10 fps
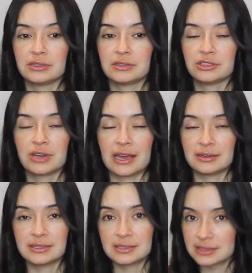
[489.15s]

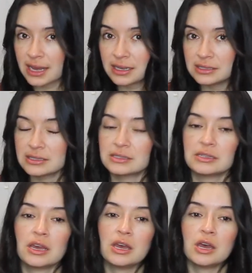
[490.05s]
United
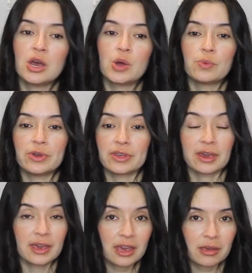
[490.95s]
States with
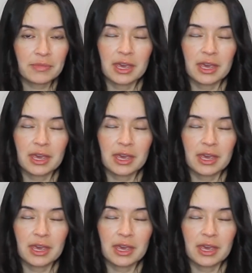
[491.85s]
him.